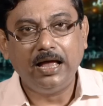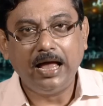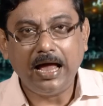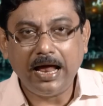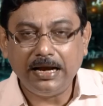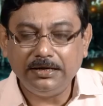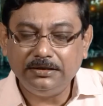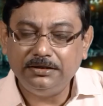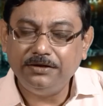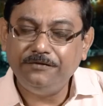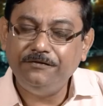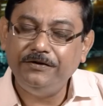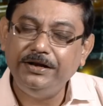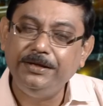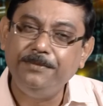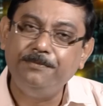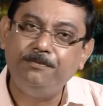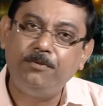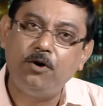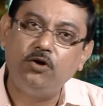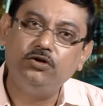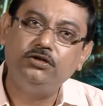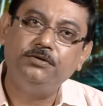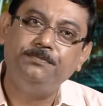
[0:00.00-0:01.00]
Another very
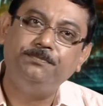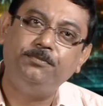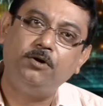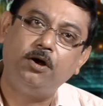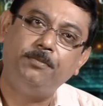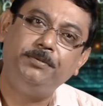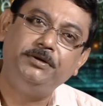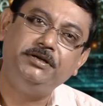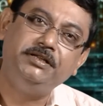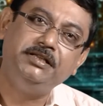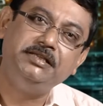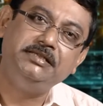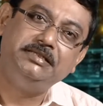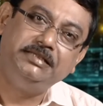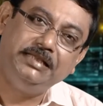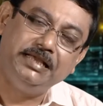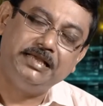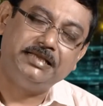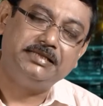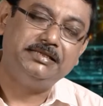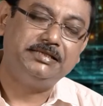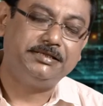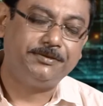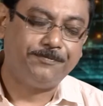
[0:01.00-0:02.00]
important property is
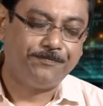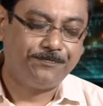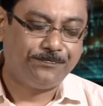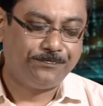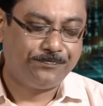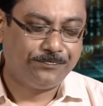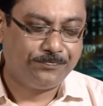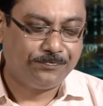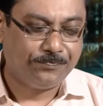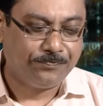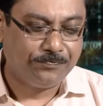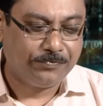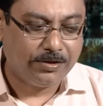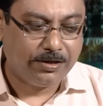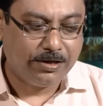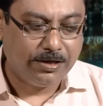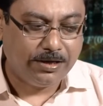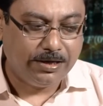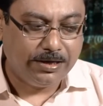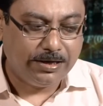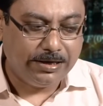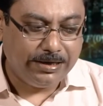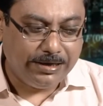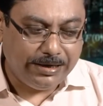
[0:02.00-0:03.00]
this.
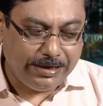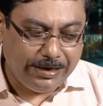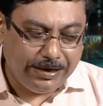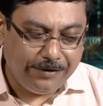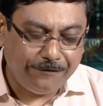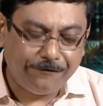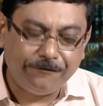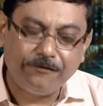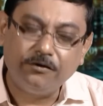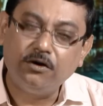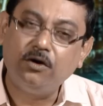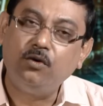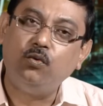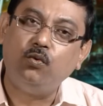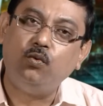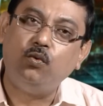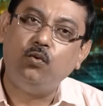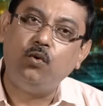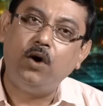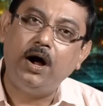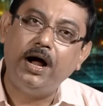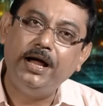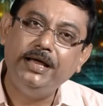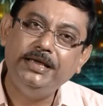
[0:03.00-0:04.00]
If
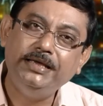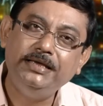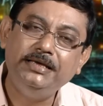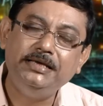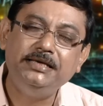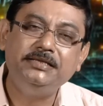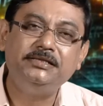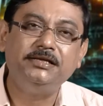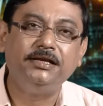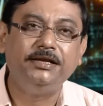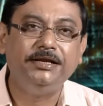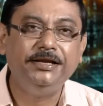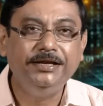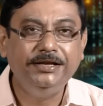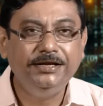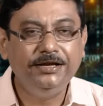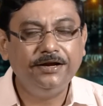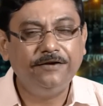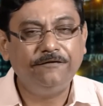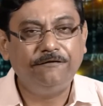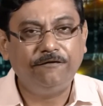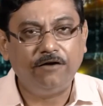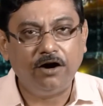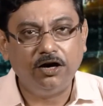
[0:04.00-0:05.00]
y is a
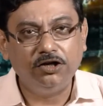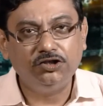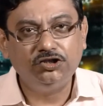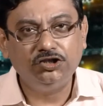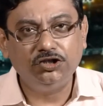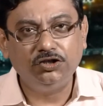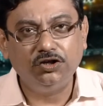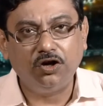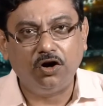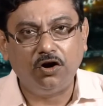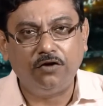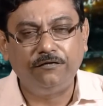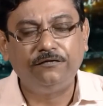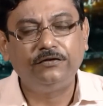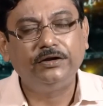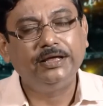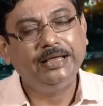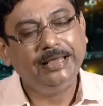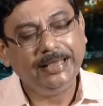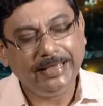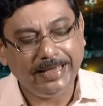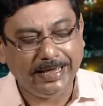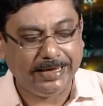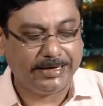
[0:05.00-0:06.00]
linear function of
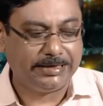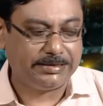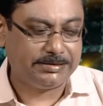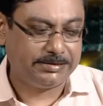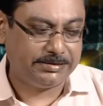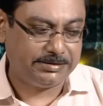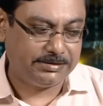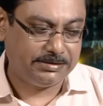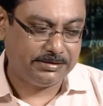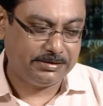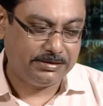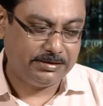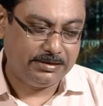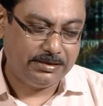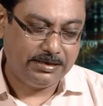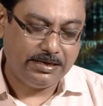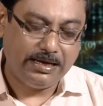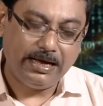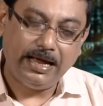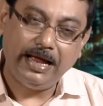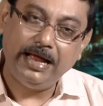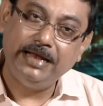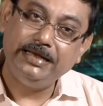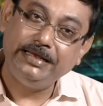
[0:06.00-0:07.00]
x
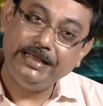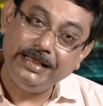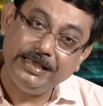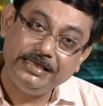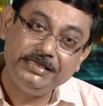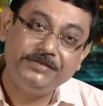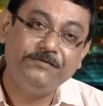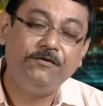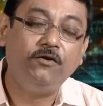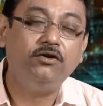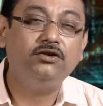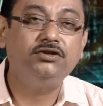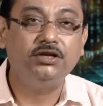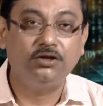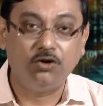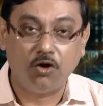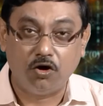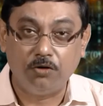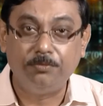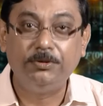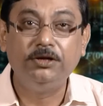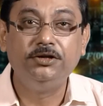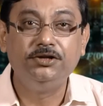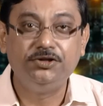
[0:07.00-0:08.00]
and x follows a
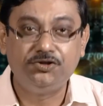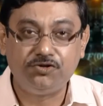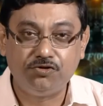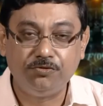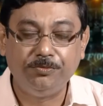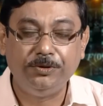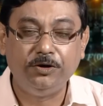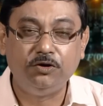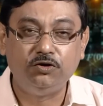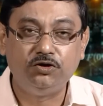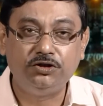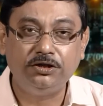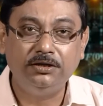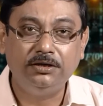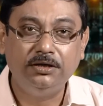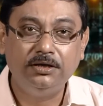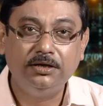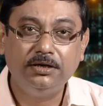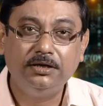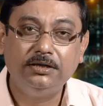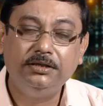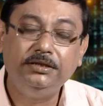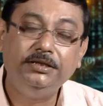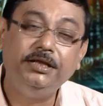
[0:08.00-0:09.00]
normal distribution,
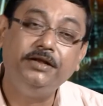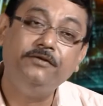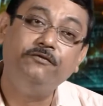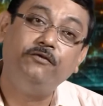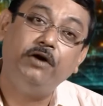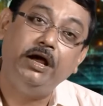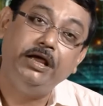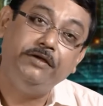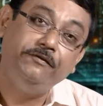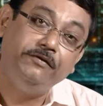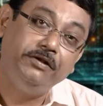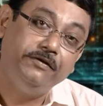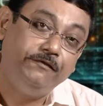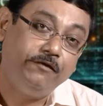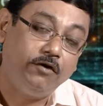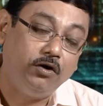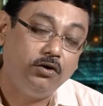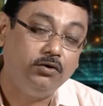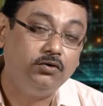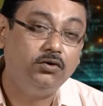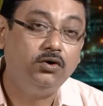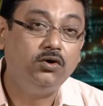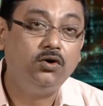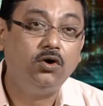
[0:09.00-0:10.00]
then y will
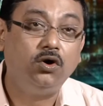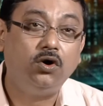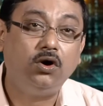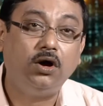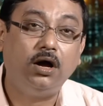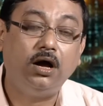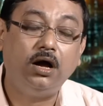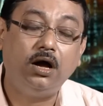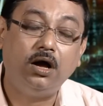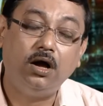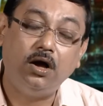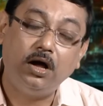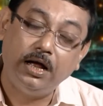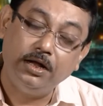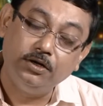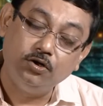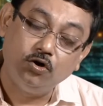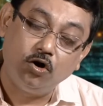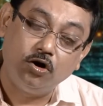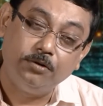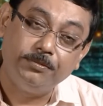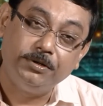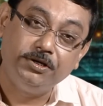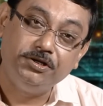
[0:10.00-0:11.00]
follow a
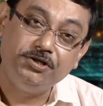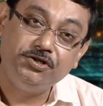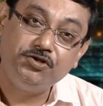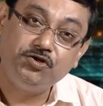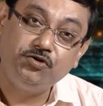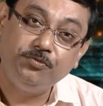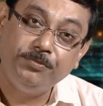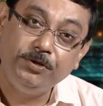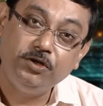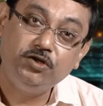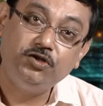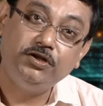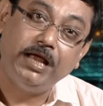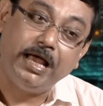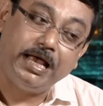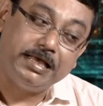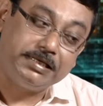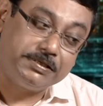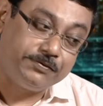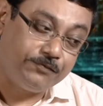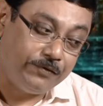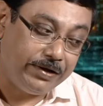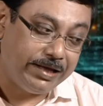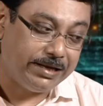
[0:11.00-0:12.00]
normal distribution
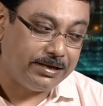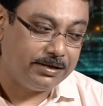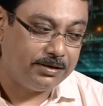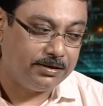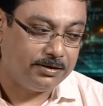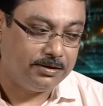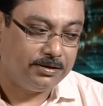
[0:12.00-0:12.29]
as well.